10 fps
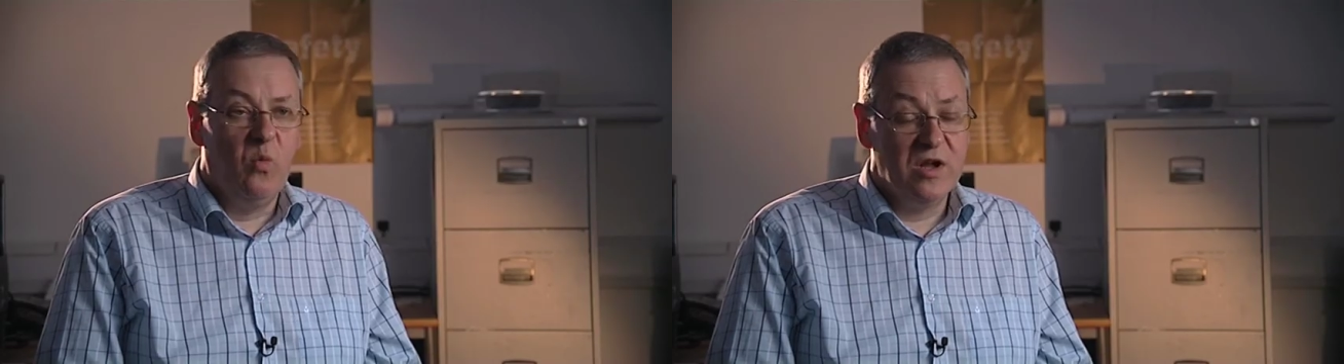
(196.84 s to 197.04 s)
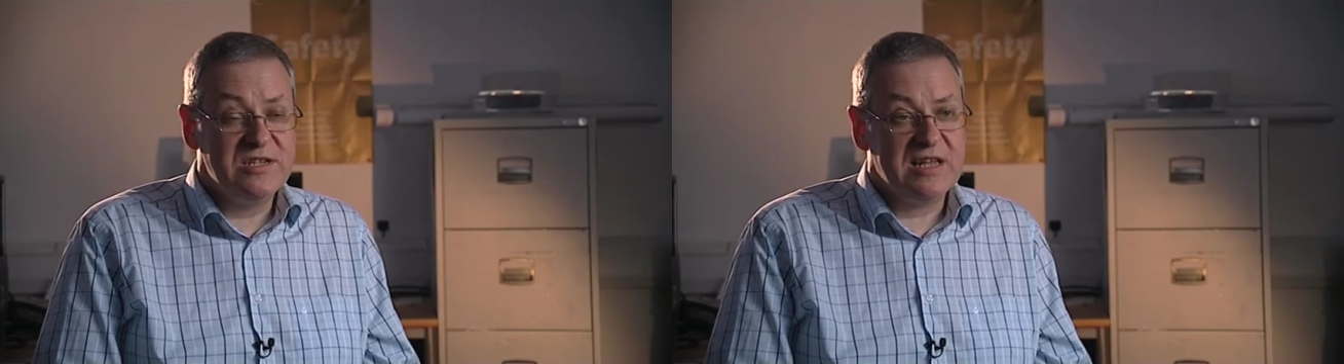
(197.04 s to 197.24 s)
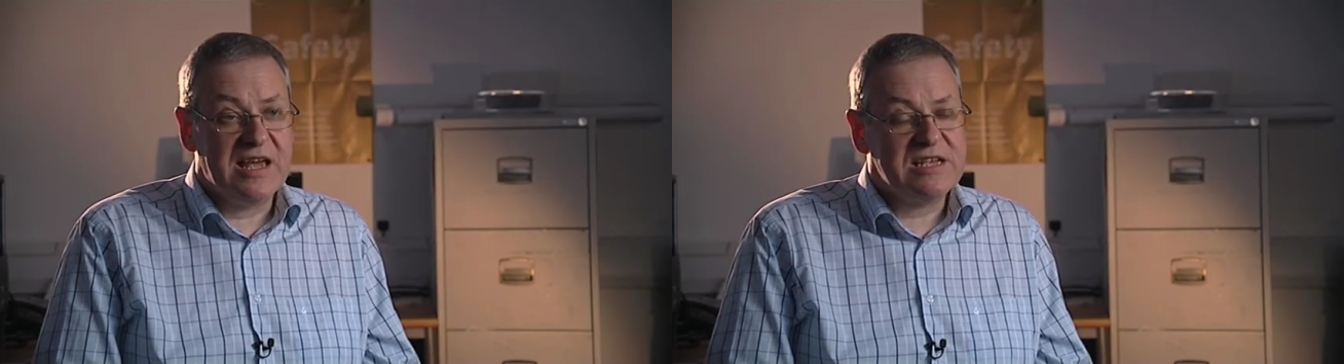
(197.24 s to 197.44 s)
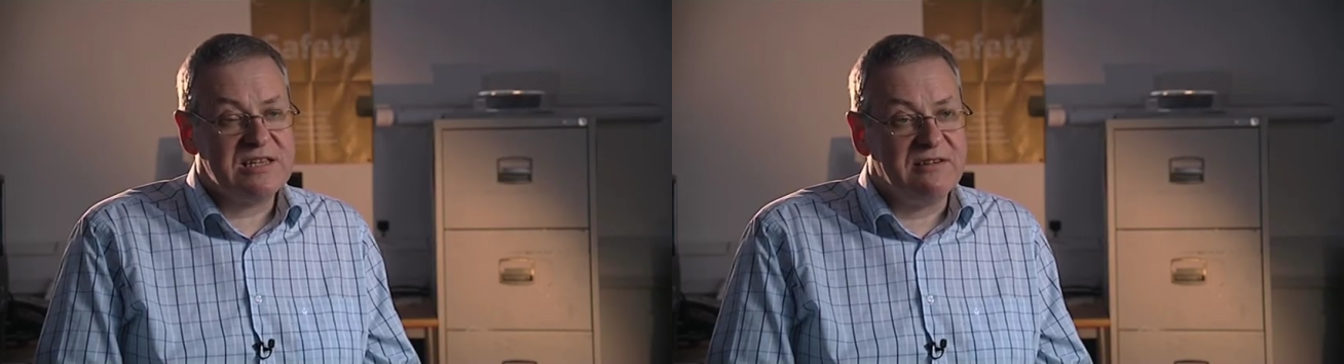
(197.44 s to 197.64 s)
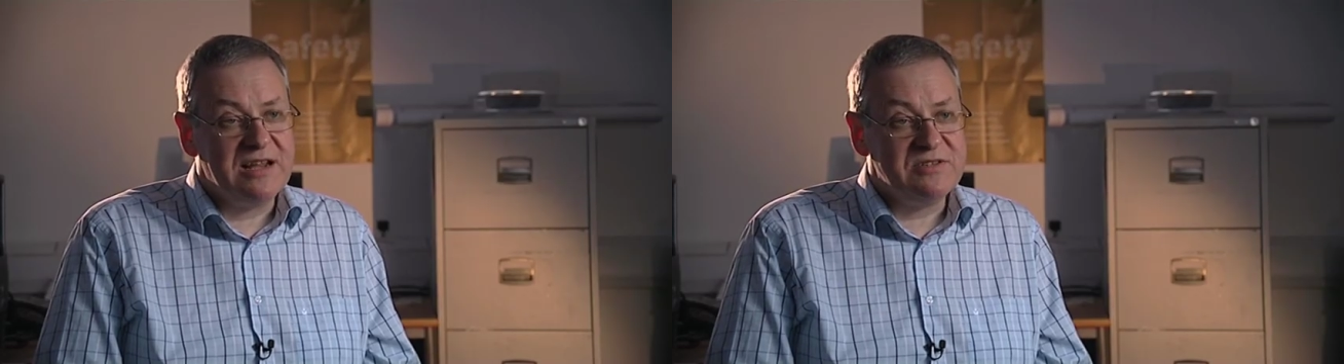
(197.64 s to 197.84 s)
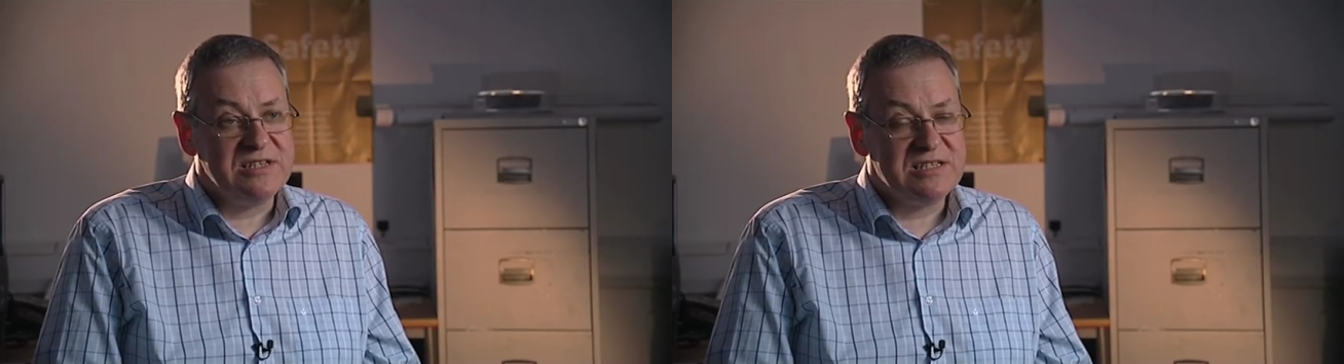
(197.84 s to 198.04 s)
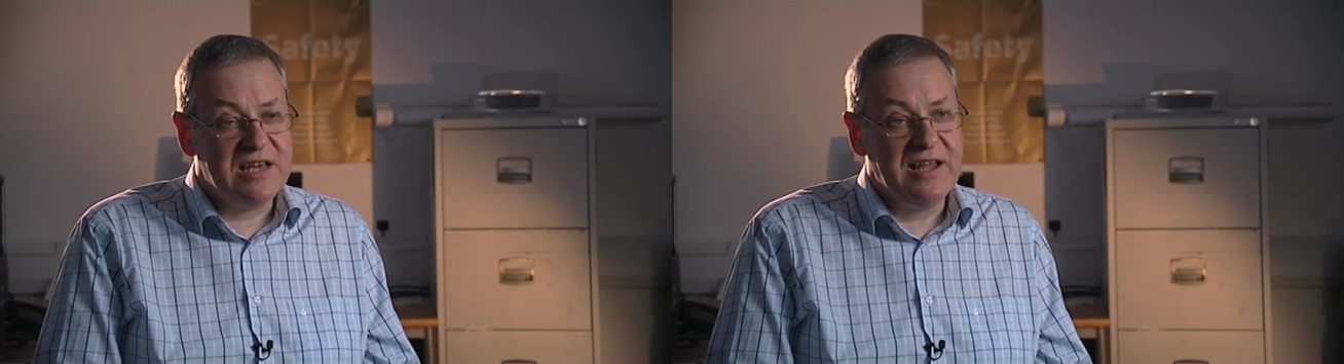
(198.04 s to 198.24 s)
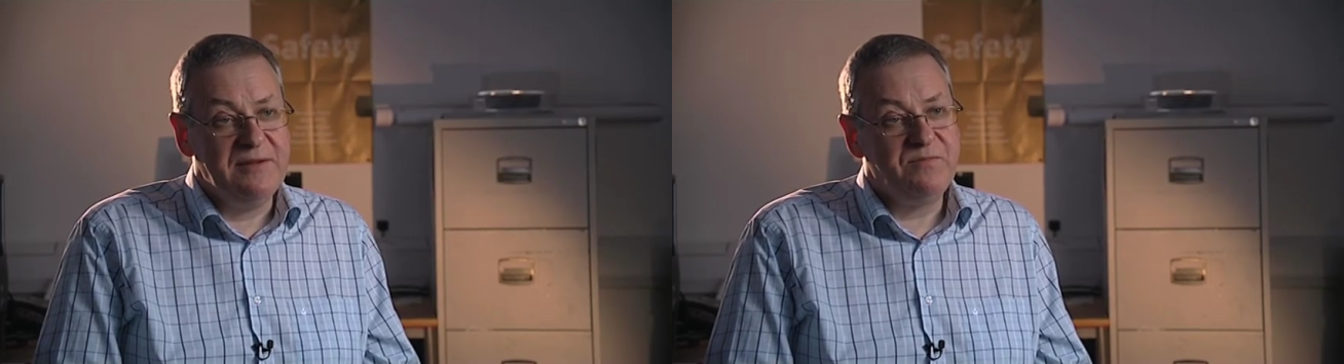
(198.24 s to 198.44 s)
Once the gas arrives at
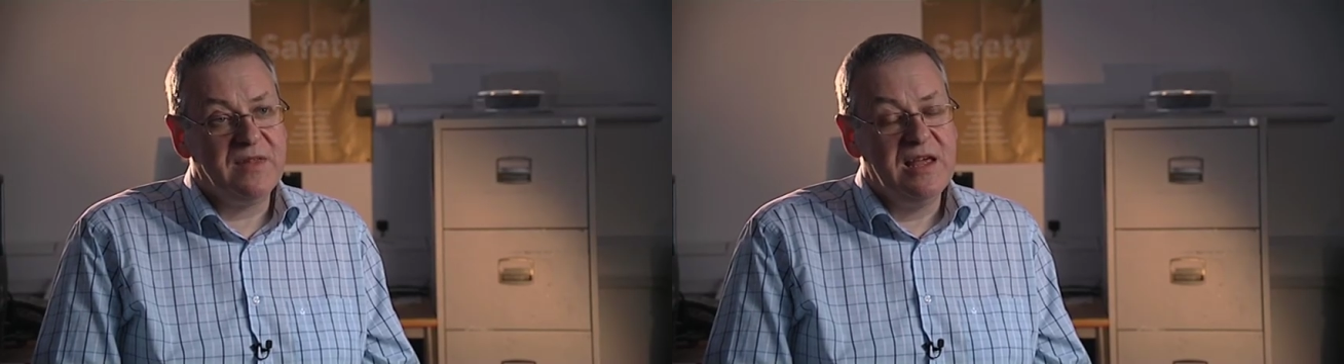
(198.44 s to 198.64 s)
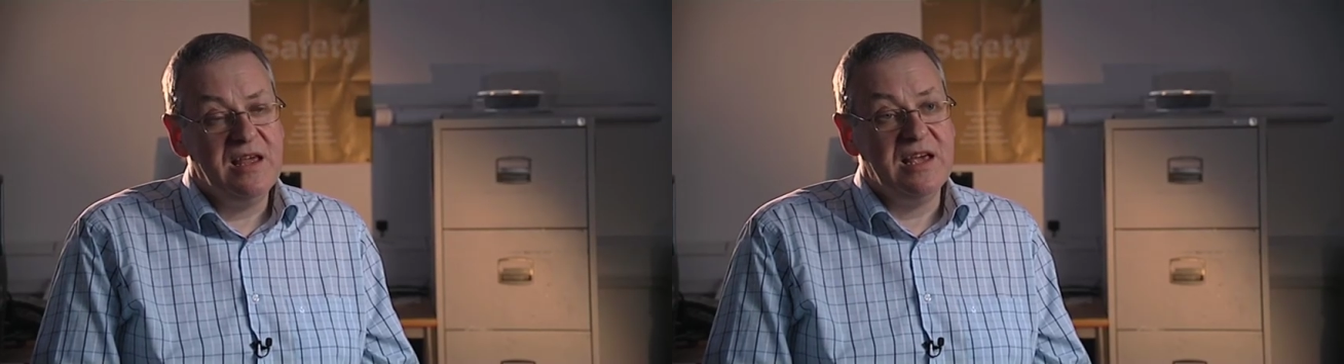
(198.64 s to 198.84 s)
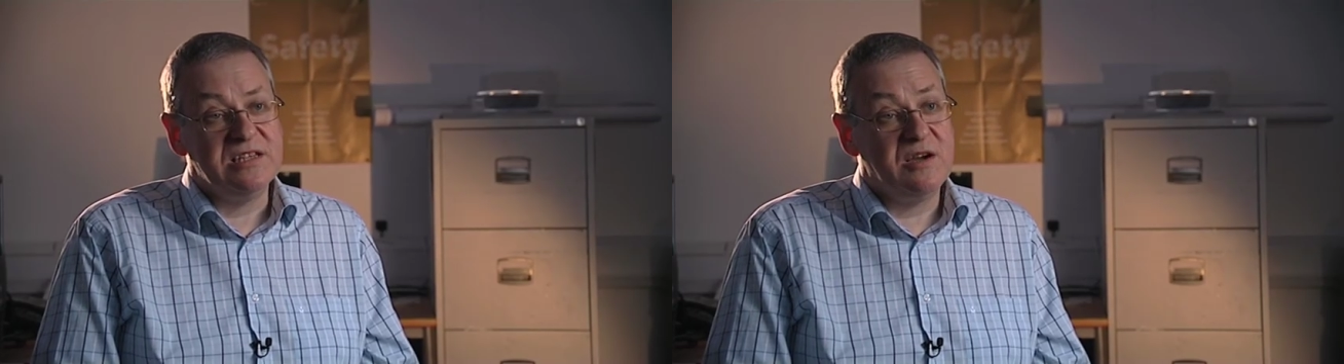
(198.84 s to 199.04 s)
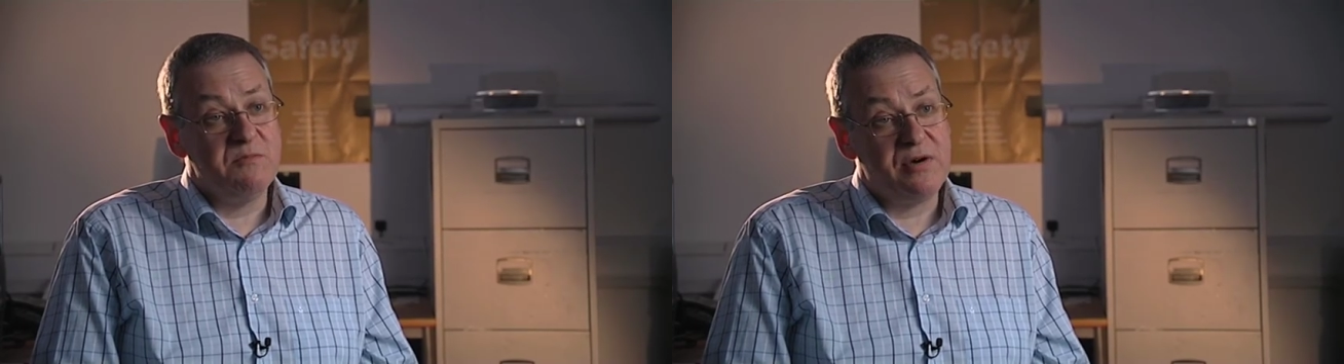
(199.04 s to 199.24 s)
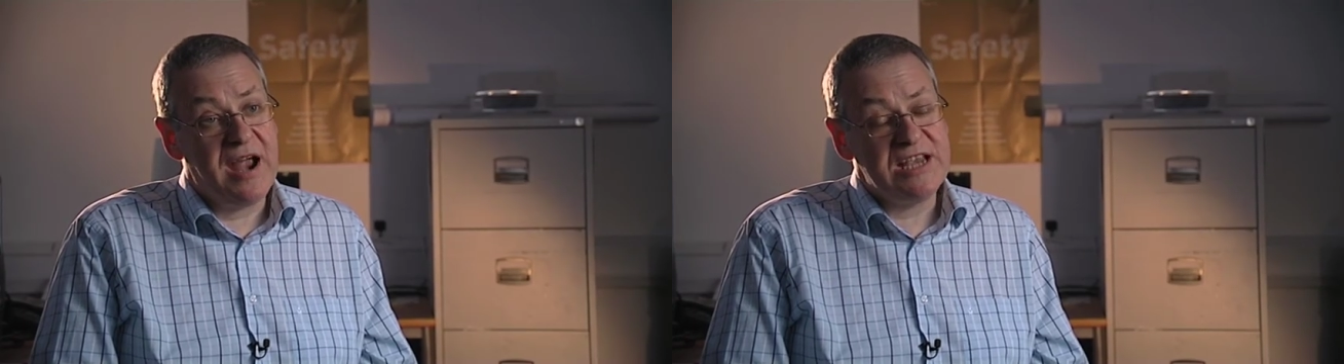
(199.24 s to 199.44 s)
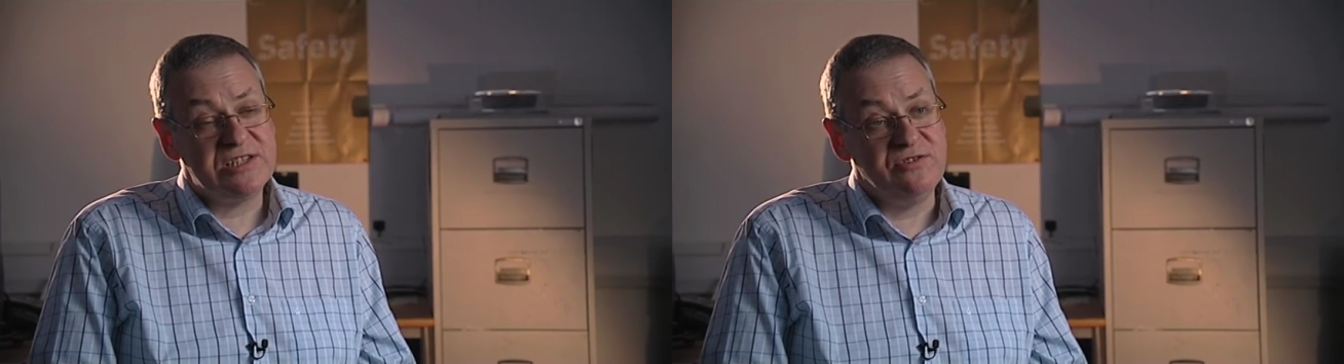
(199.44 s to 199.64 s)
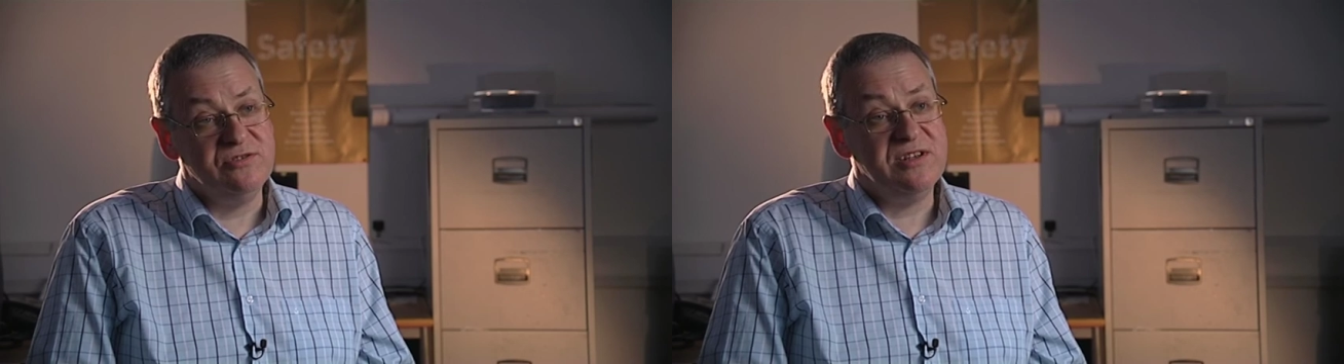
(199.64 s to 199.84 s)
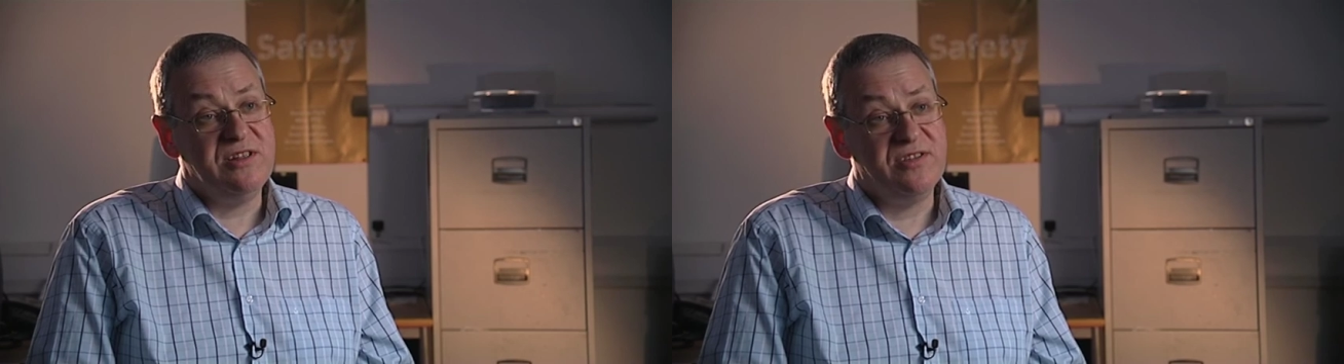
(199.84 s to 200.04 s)
site, it's compressed using